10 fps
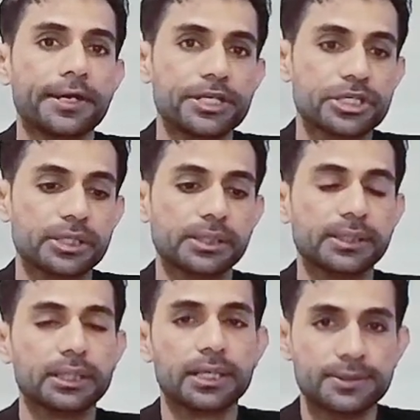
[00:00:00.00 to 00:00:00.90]

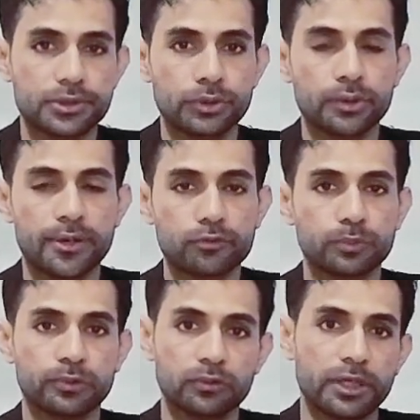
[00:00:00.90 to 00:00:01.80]
Additionally, also you have
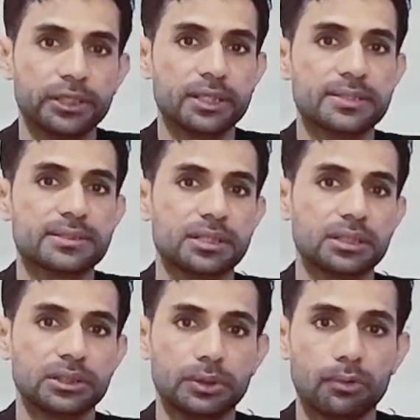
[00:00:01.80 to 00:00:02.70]
to provide us
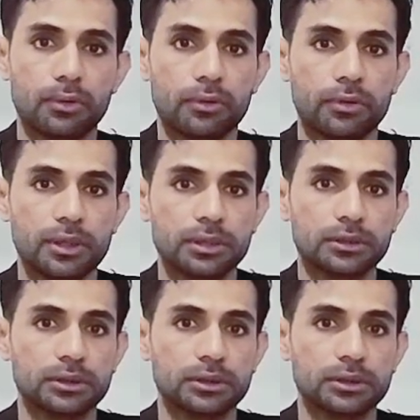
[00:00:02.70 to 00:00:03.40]
on your